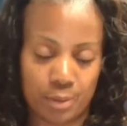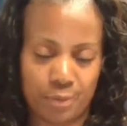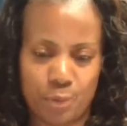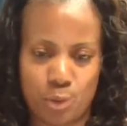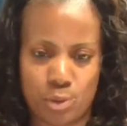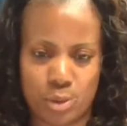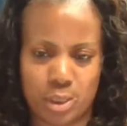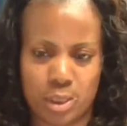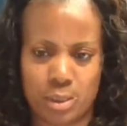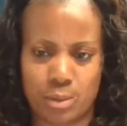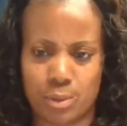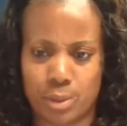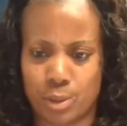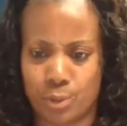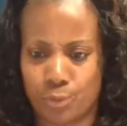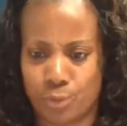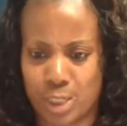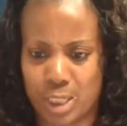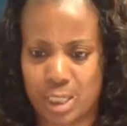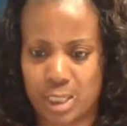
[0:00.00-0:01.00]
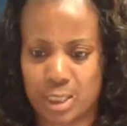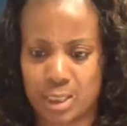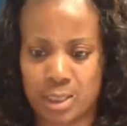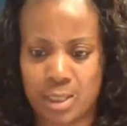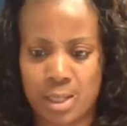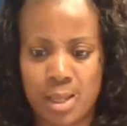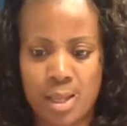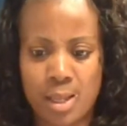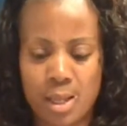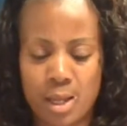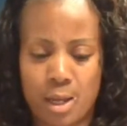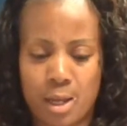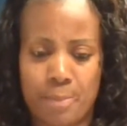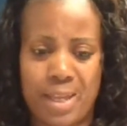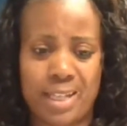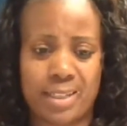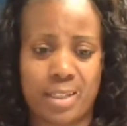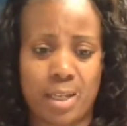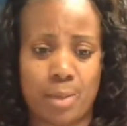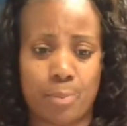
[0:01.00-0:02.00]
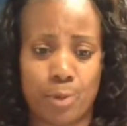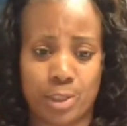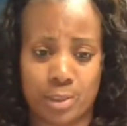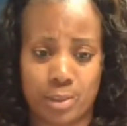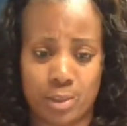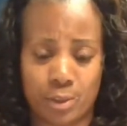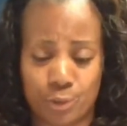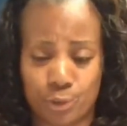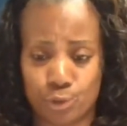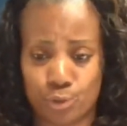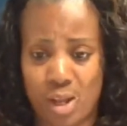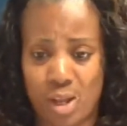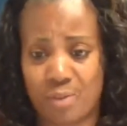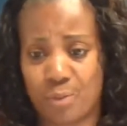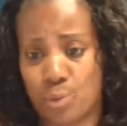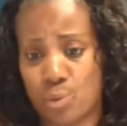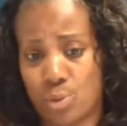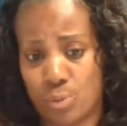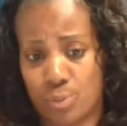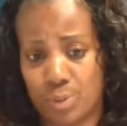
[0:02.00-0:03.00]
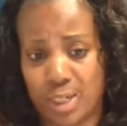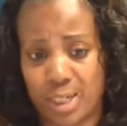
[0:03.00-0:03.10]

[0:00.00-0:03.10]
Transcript: And of course, he'll get a raise as I bring another driver on.